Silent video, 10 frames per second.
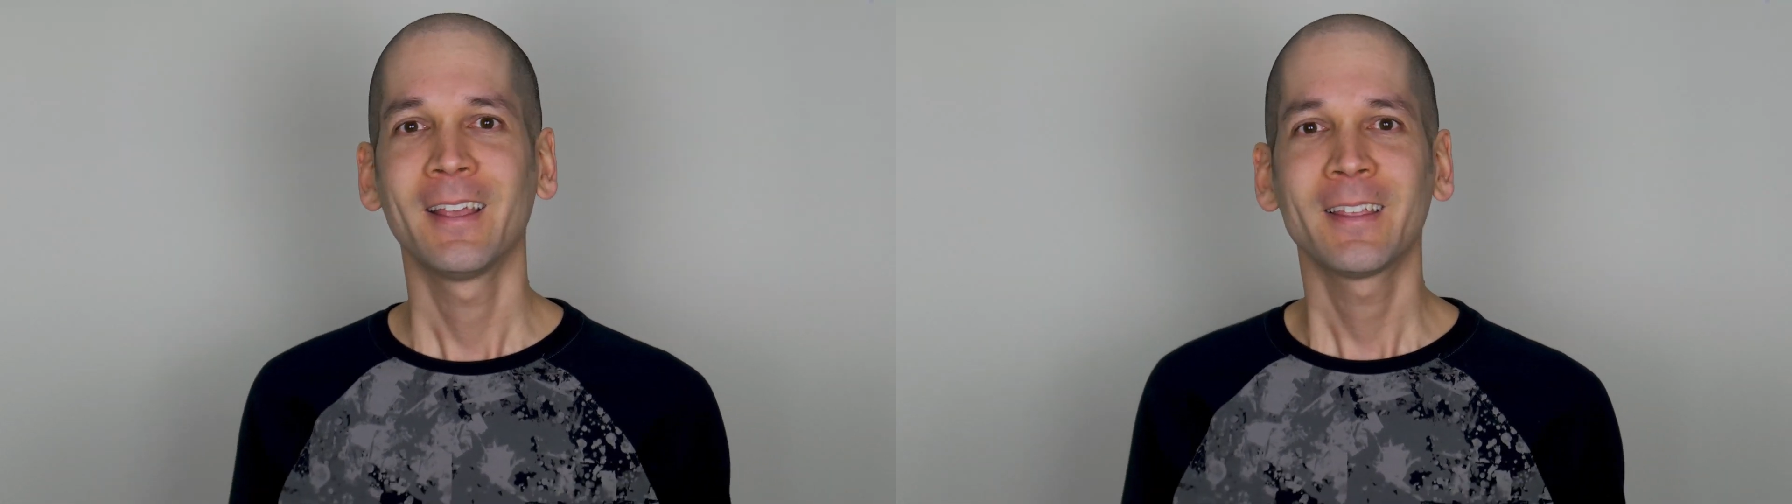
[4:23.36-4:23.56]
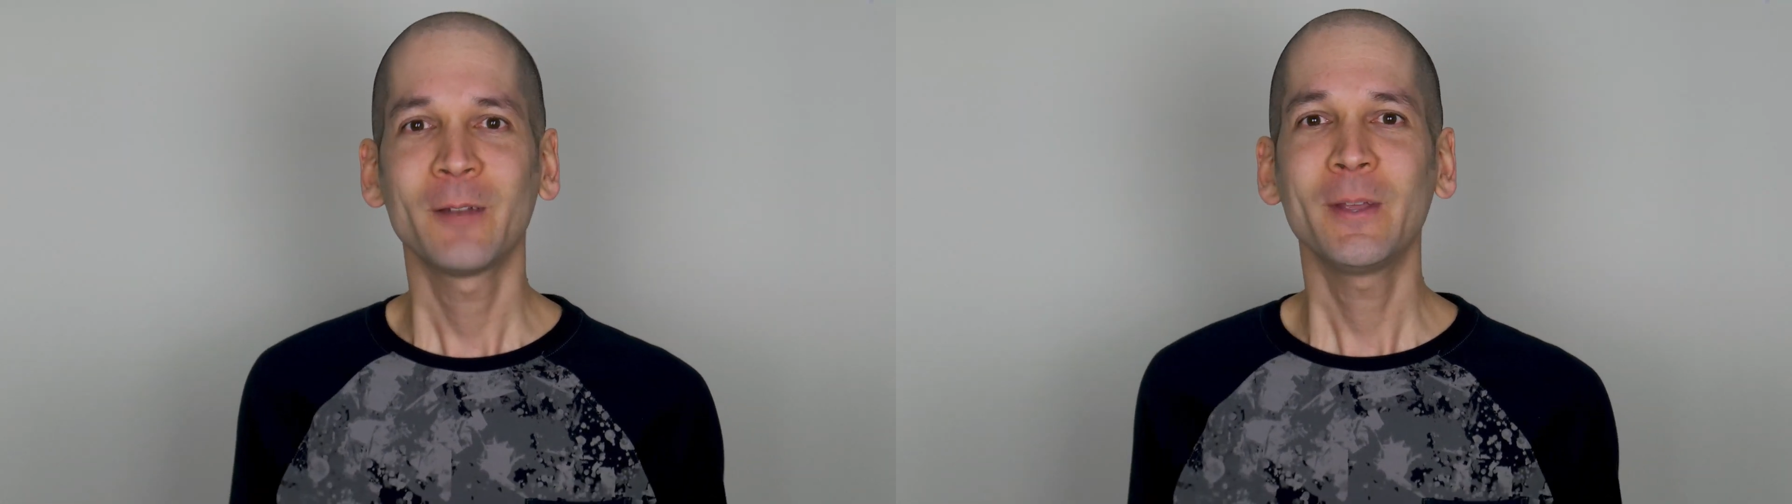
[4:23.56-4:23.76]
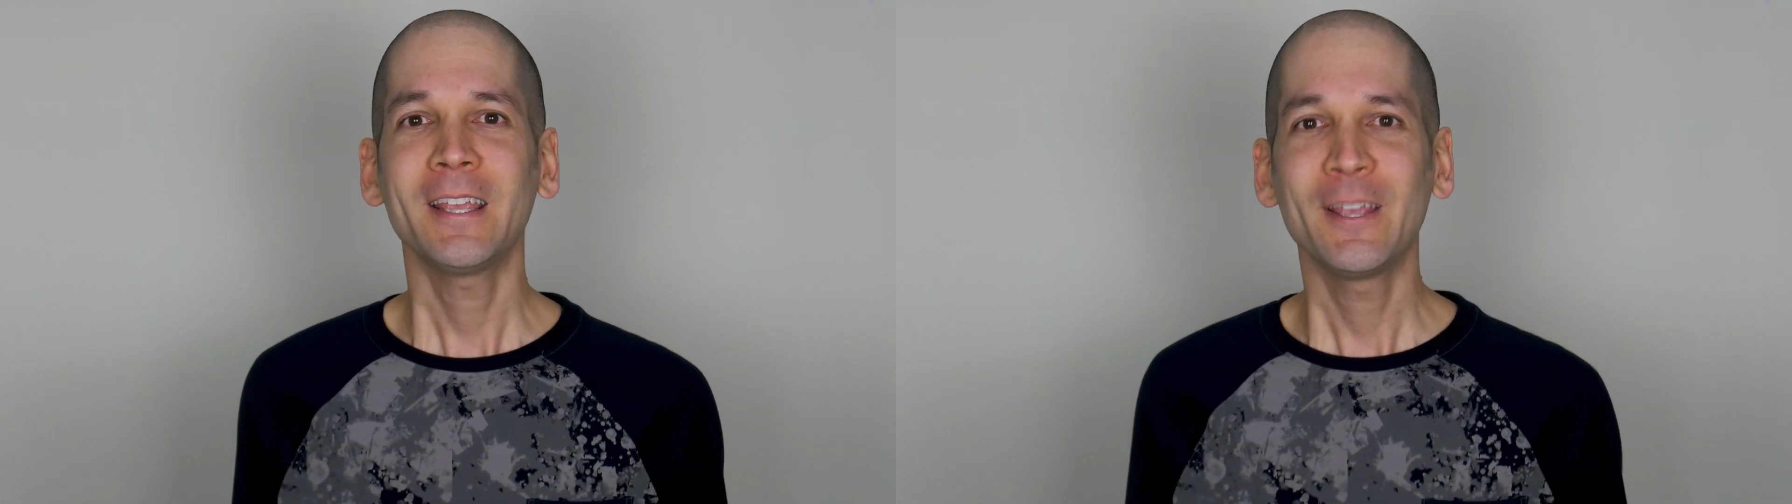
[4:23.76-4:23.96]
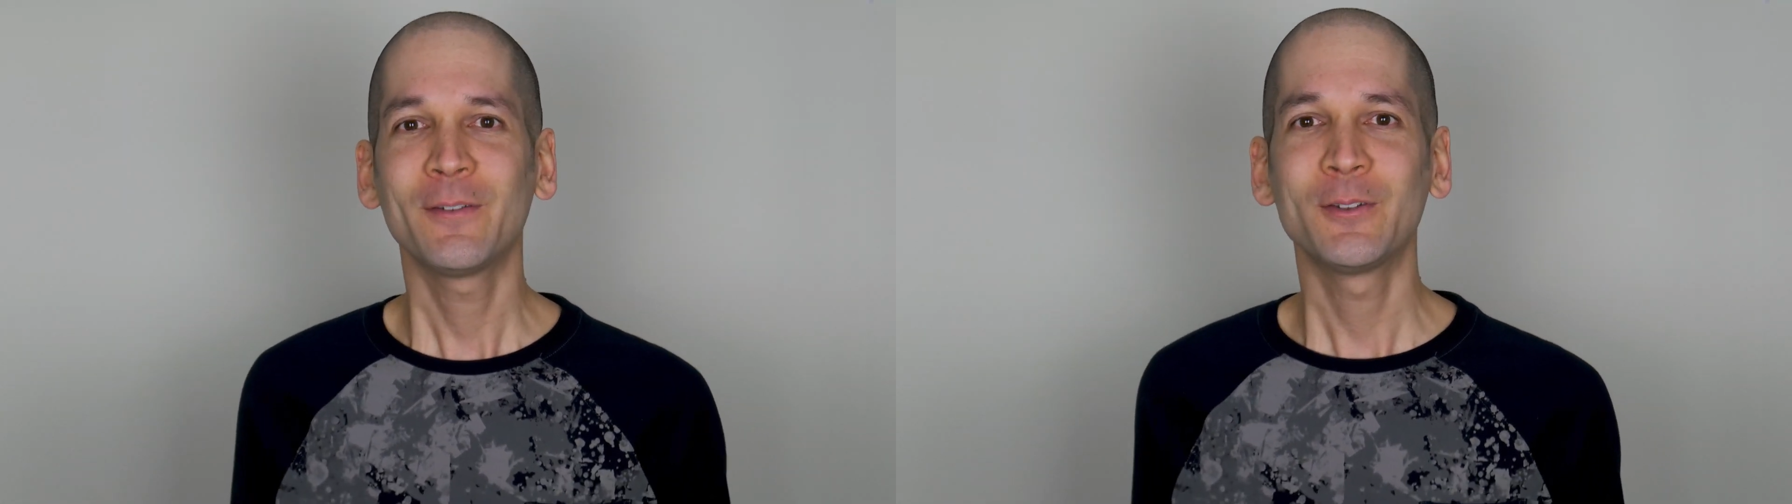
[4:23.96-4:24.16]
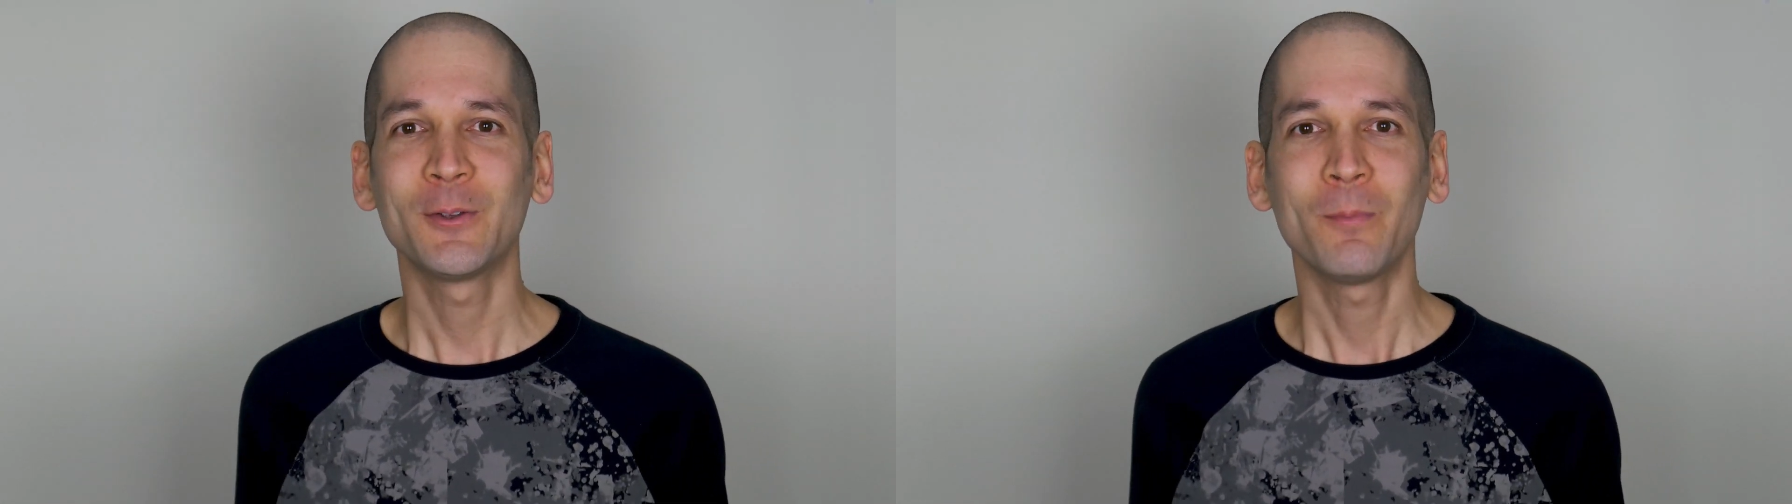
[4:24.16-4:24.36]
Can we
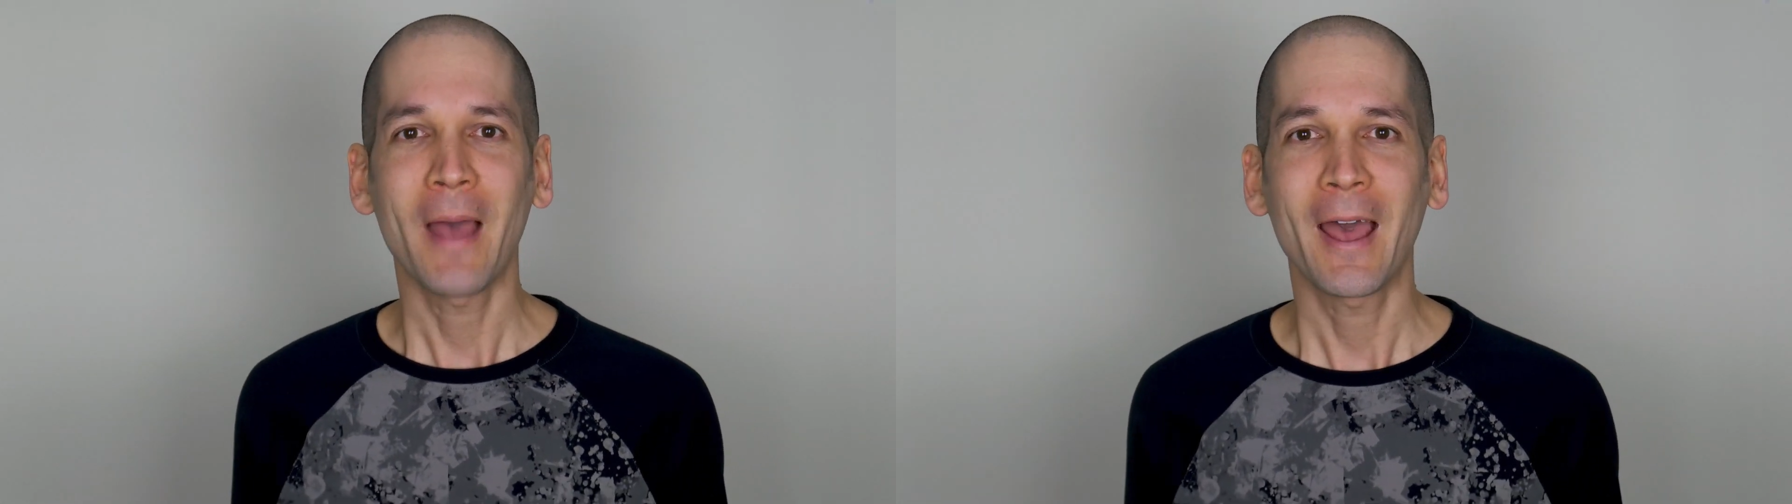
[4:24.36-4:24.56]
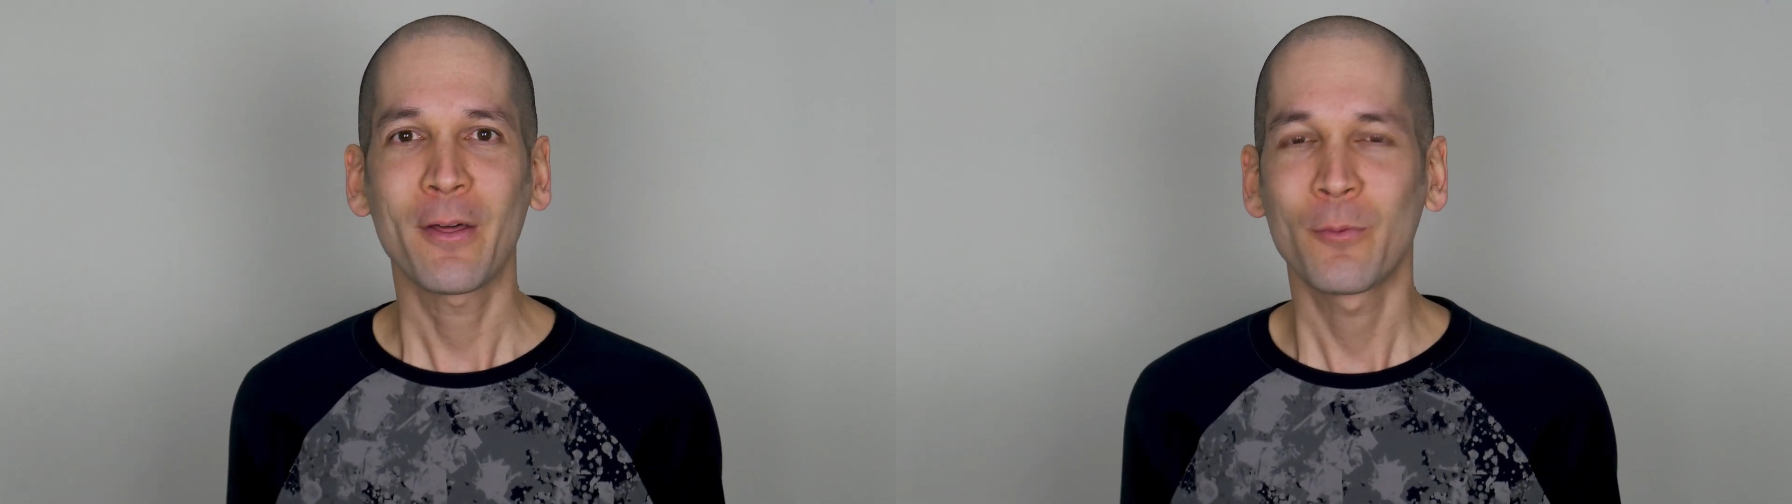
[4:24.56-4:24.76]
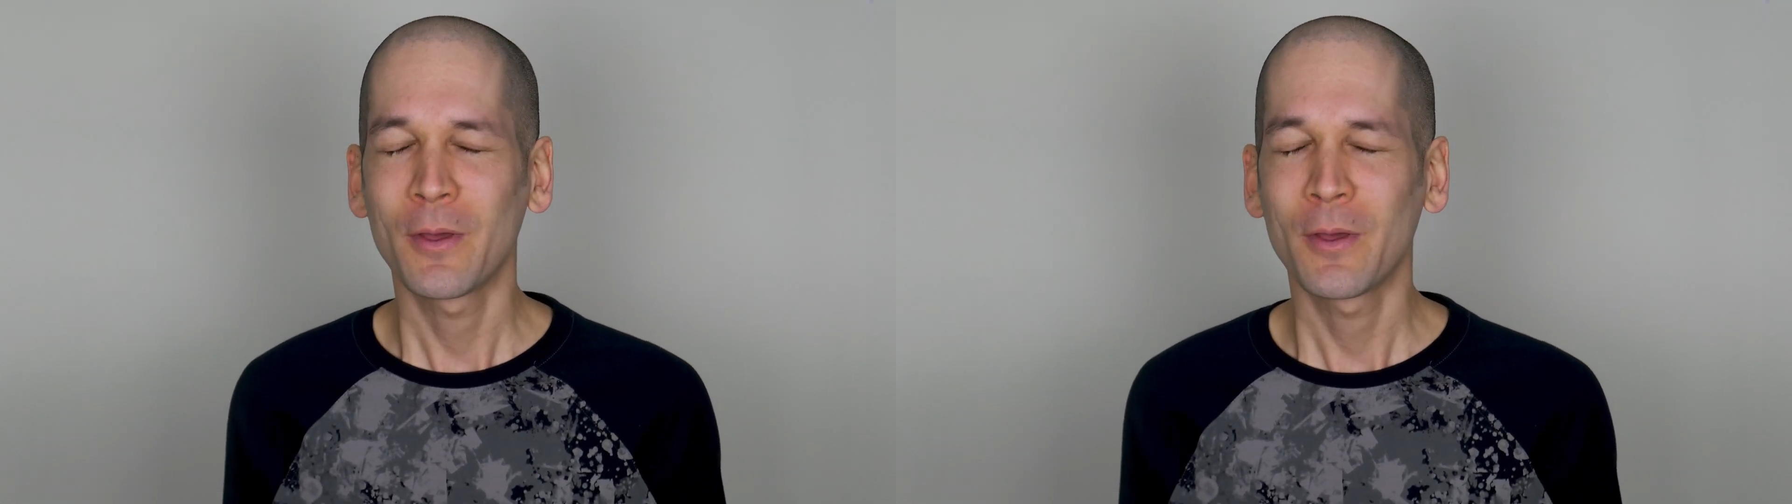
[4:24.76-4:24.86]
even do math